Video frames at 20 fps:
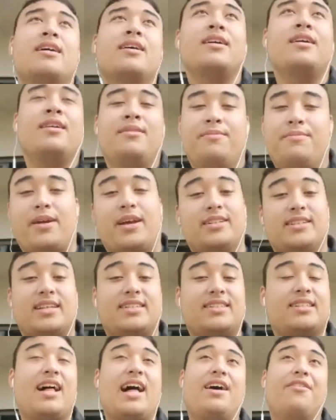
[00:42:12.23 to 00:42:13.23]
because I still
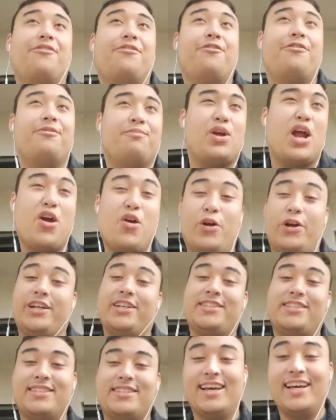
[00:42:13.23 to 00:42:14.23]
have priorities.
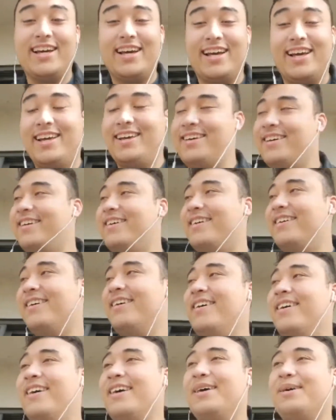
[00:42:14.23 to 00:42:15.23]

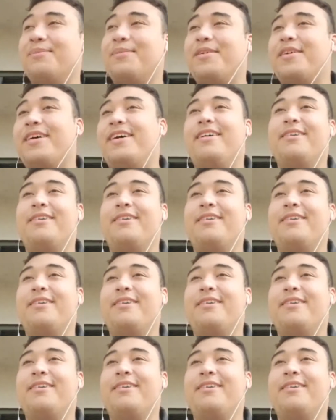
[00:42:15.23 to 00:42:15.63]
But yeah.